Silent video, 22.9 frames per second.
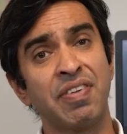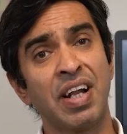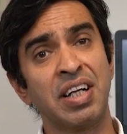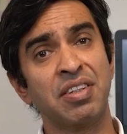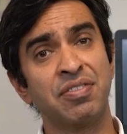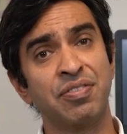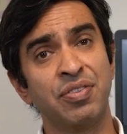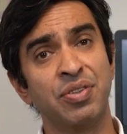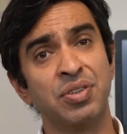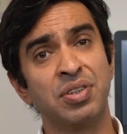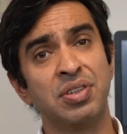
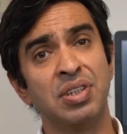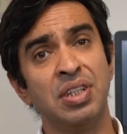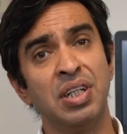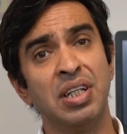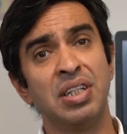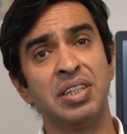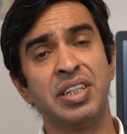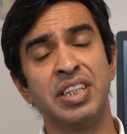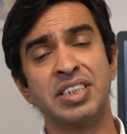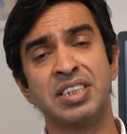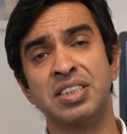flat foot.
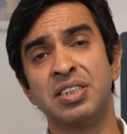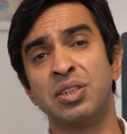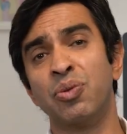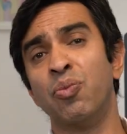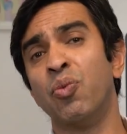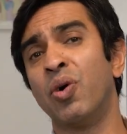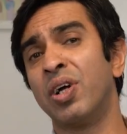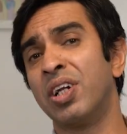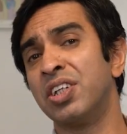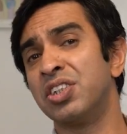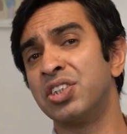This is the
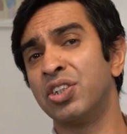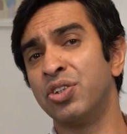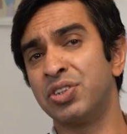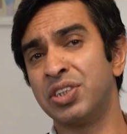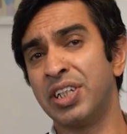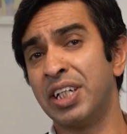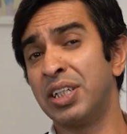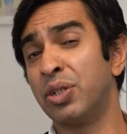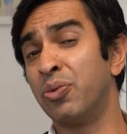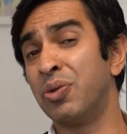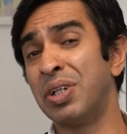one
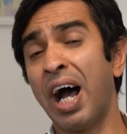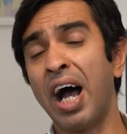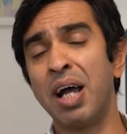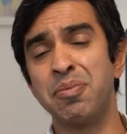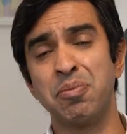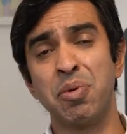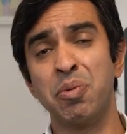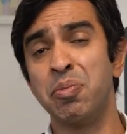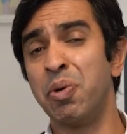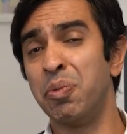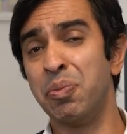associated with
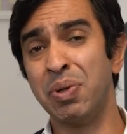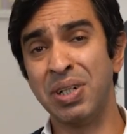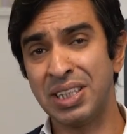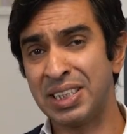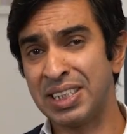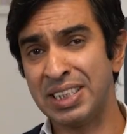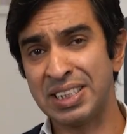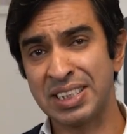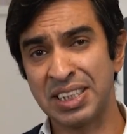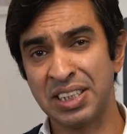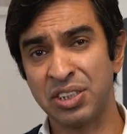
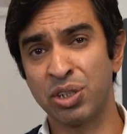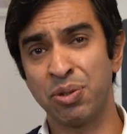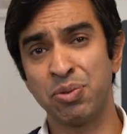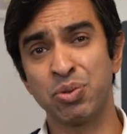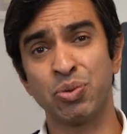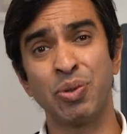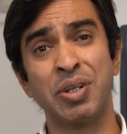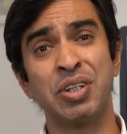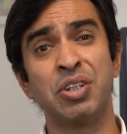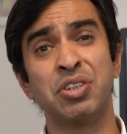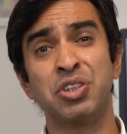hypermobility
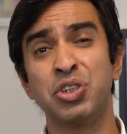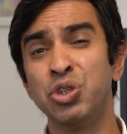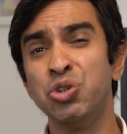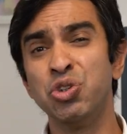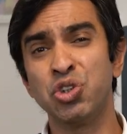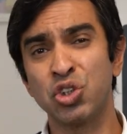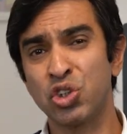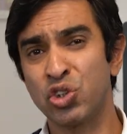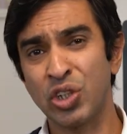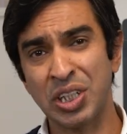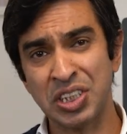syndromes, where you're too
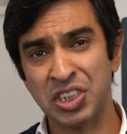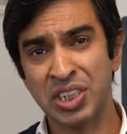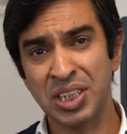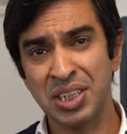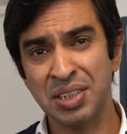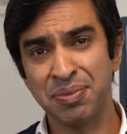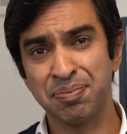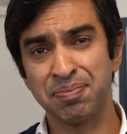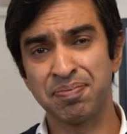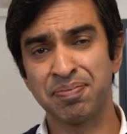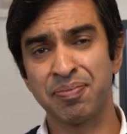stretchy.
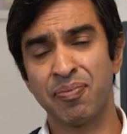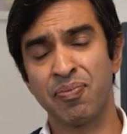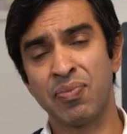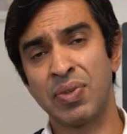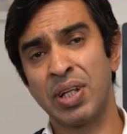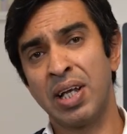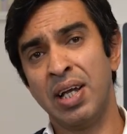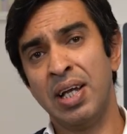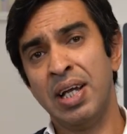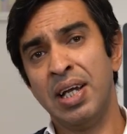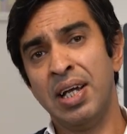
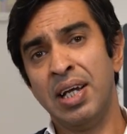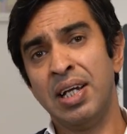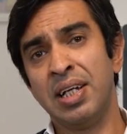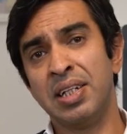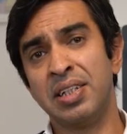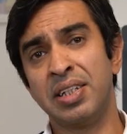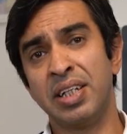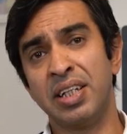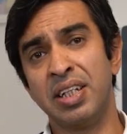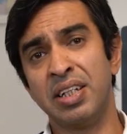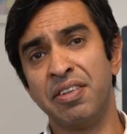
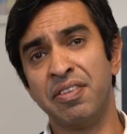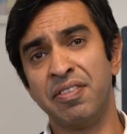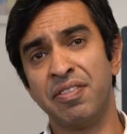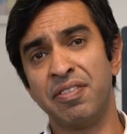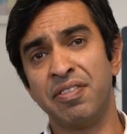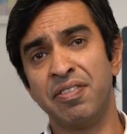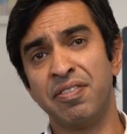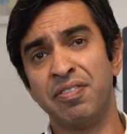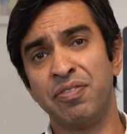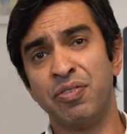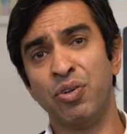The
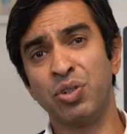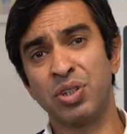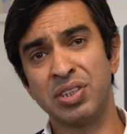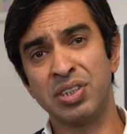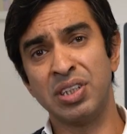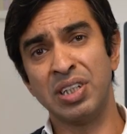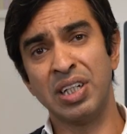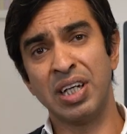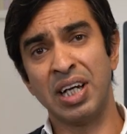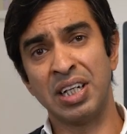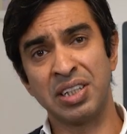foot
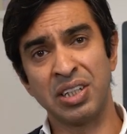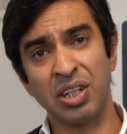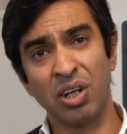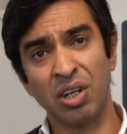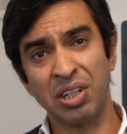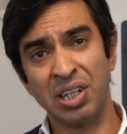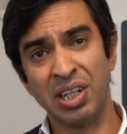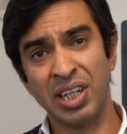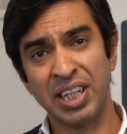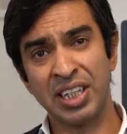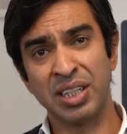and the
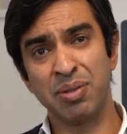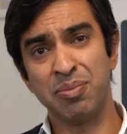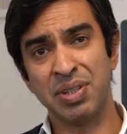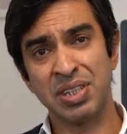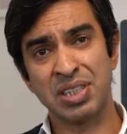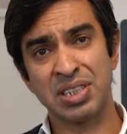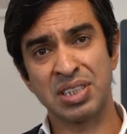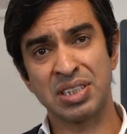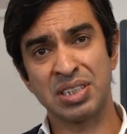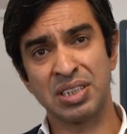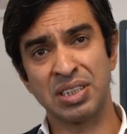
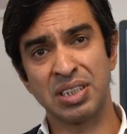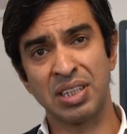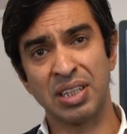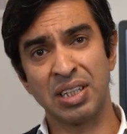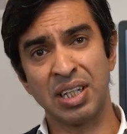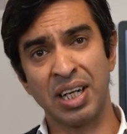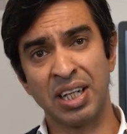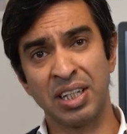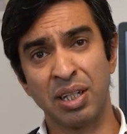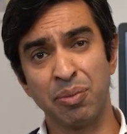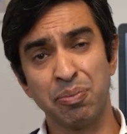ligaments
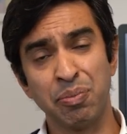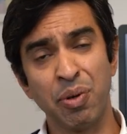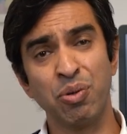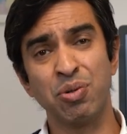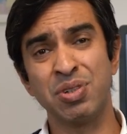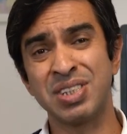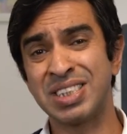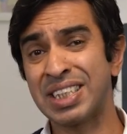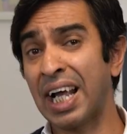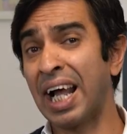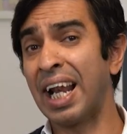and the
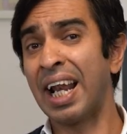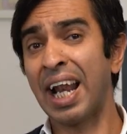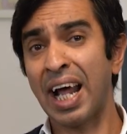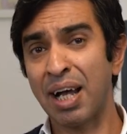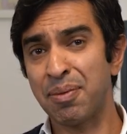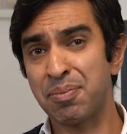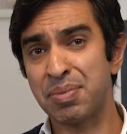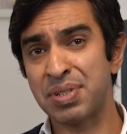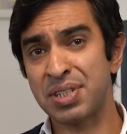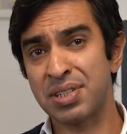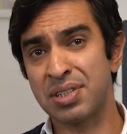bones
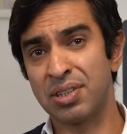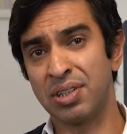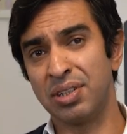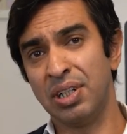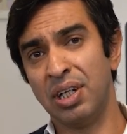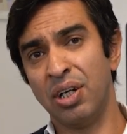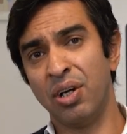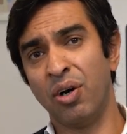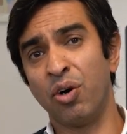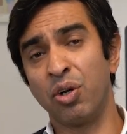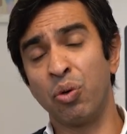collapse
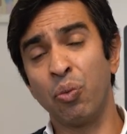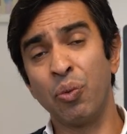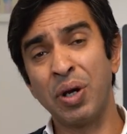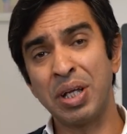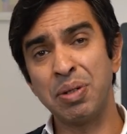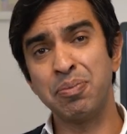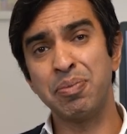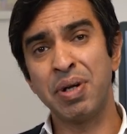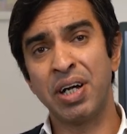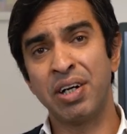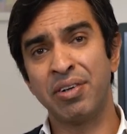on
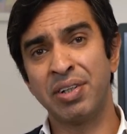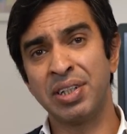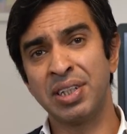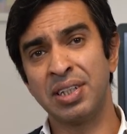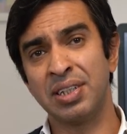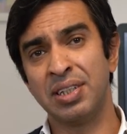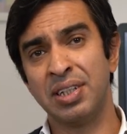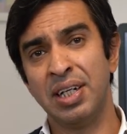weight bearing,